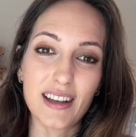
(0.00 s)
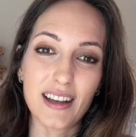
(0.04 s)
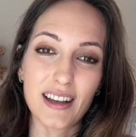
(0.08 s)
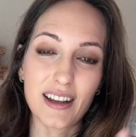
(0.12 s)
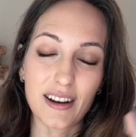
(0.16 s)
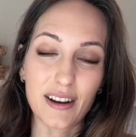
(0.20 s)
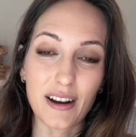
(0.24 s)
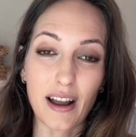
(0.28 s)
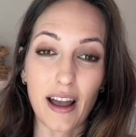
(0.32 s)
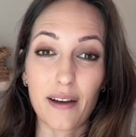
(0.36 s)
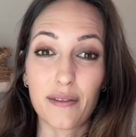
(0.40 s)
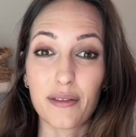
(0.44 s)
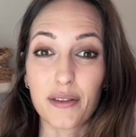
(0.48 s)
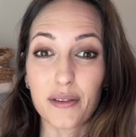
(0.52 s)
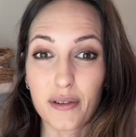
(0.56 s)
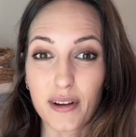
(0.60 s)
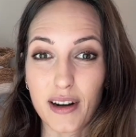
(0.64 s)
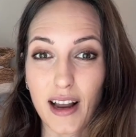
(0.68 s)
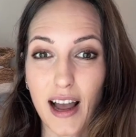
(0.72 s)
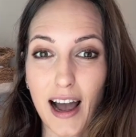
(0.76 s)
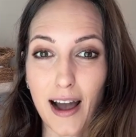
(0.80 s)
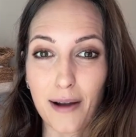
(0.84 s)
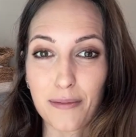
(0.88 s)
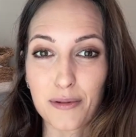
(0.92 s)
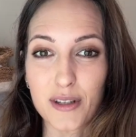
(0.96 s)
You have three
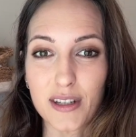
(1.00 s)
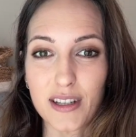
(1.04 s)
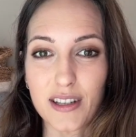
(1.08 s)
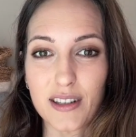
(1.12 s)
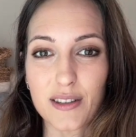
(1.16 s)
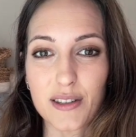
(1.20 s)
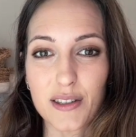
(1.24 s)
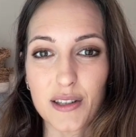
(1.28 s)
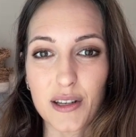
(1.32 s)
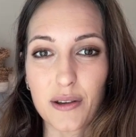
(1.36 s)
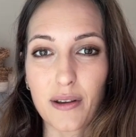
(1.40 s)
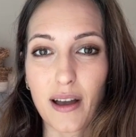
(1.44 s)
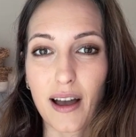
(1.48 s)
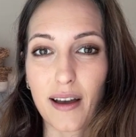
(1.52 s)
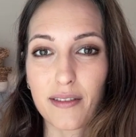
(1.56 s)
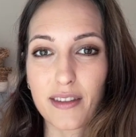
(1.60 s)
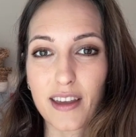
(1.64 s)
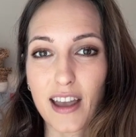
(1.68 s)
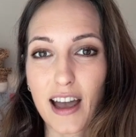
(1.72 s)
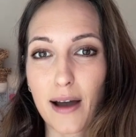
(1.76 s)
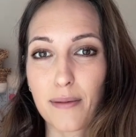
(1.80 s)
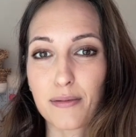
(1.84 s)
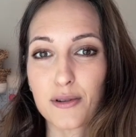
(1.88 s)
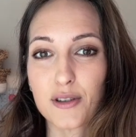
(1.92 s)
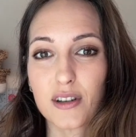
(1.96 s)
options. So you have the
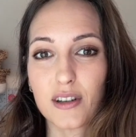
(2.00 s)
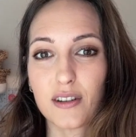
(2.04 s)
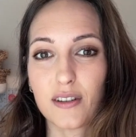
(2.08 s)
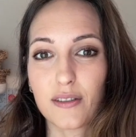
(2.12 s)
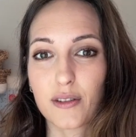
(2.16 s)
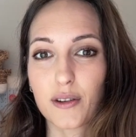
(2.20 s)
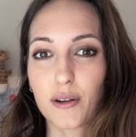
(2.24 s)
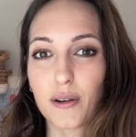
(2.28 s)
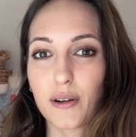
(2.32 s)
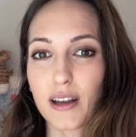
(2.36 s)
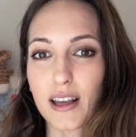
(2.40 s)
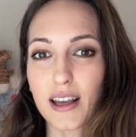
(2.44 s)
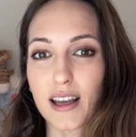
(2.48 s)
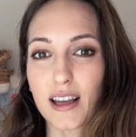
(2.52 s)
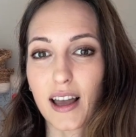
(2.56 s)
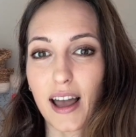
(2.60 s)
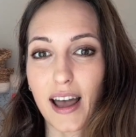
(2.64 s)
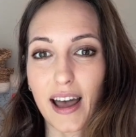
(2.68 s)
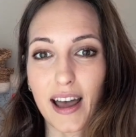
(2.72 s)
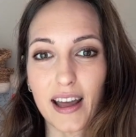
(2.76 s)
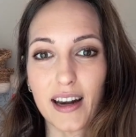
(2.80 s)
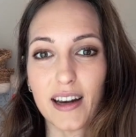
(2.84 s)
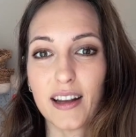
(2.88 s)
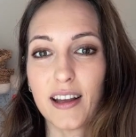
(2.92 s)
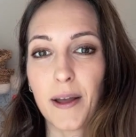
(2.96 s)
option of going
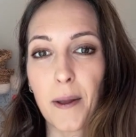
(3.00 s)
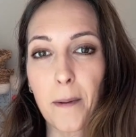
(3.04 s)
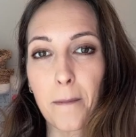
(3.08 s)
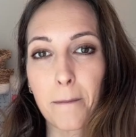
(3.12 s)
ahead